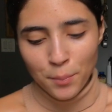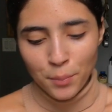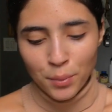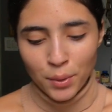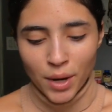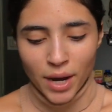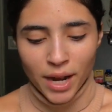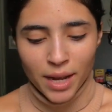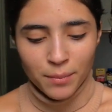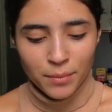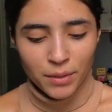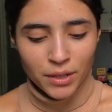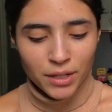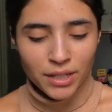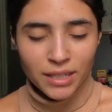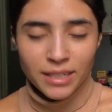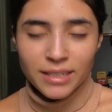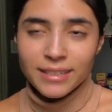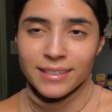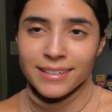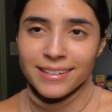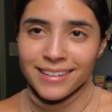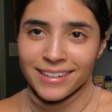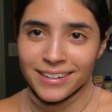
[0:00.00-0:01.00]
primer,
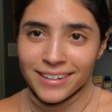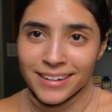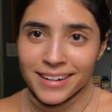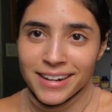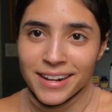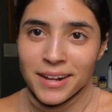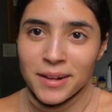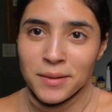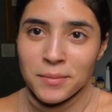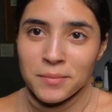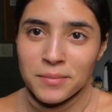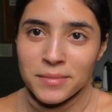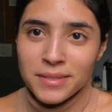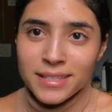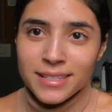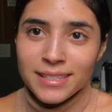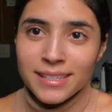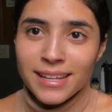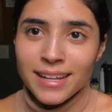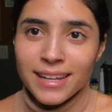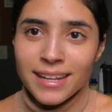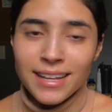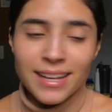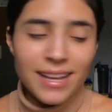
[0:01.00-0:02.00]
here comes
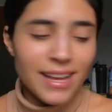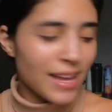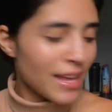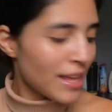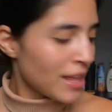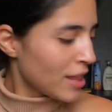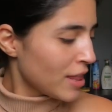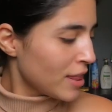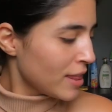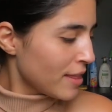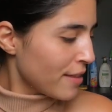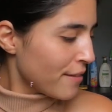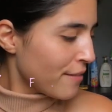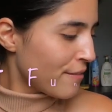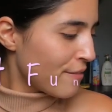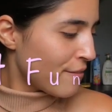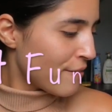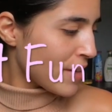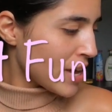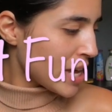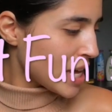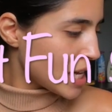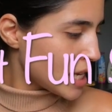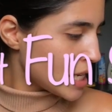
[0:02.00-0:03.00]
the
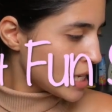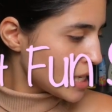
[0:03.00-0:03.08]
fun